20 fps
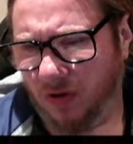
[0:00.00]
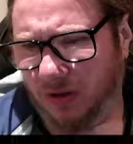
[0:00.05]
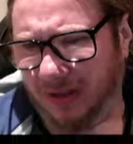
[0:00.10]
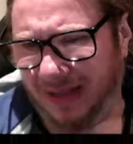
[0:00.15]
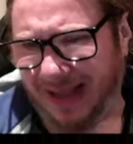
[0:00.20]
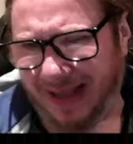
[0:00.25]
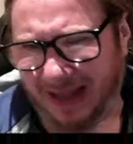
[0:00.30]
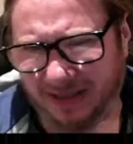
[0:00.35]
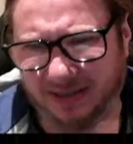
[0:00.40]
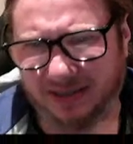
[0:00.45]

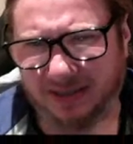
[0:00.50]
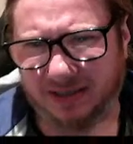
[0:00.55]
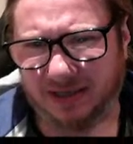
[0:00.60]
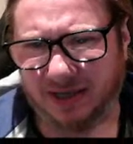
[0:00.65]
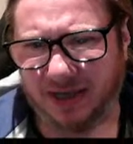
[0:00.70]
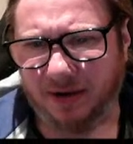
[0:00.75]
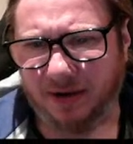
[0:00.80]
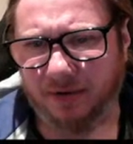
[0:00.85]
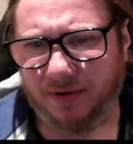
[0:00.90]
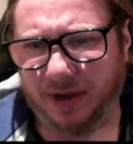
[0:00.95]
That's
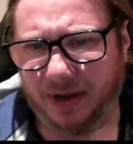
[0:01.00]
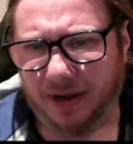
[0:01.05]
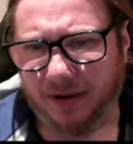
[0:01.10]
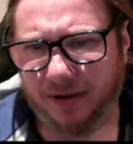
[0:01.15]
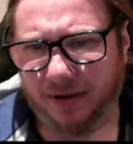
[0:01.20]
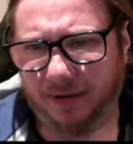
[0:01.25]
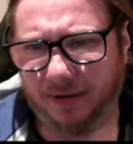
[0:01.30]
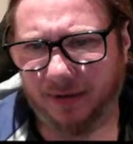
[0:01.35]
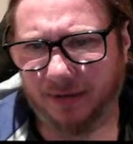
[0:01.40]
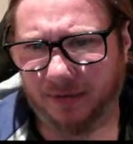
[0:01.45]
scary.
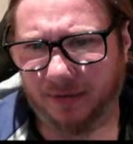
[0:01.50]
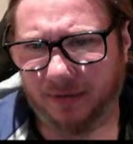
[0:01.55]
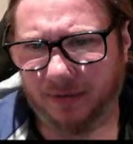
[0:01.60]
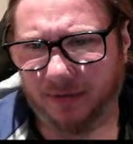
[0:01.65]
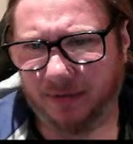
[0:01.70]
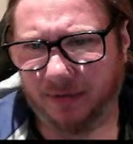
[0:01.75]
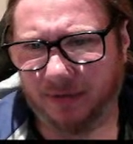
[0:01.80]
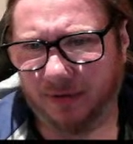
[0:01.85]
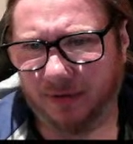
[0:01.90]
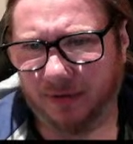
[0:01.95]

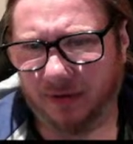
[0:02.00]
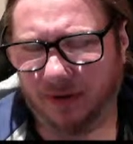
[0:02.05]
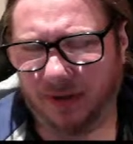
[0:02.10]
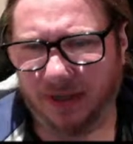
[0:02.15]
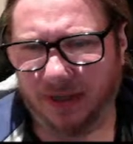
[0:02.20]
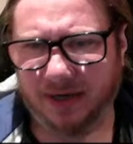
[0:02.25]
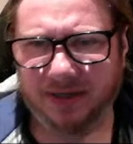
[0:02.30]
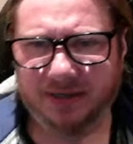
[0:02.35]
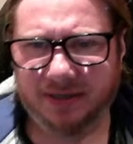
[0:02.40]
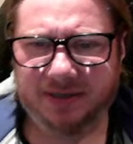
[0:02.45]

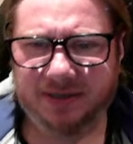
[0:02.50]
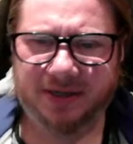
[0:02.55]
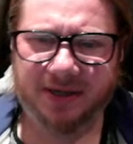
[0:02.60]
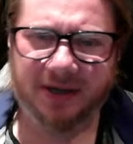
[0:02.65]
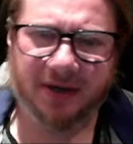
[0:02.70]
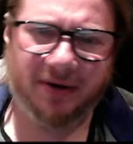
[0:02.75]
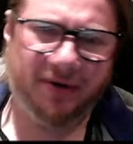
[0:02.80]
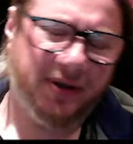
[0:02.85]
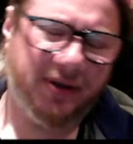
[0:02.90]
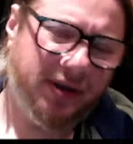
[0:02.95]
It is
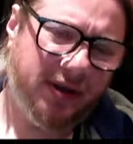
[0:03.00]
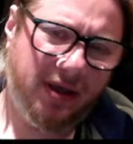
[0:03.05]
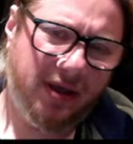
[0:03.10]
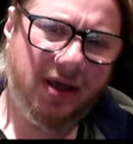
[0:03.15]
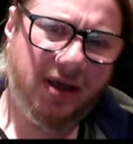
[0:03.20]
scary.